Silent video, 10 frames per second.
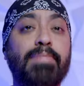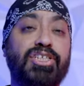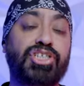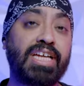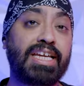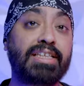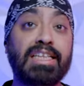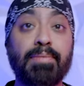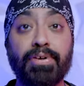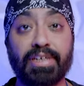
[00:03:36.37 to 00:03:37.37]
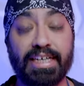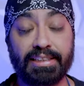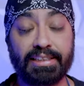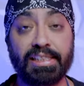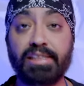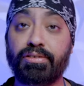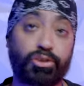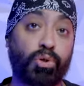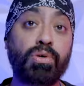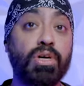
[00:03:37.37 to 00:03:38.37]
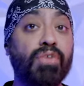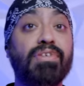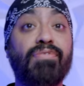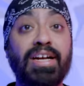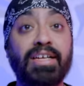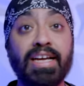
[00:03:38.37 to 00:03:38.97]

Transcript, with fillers: mentioned anything about latency, so we went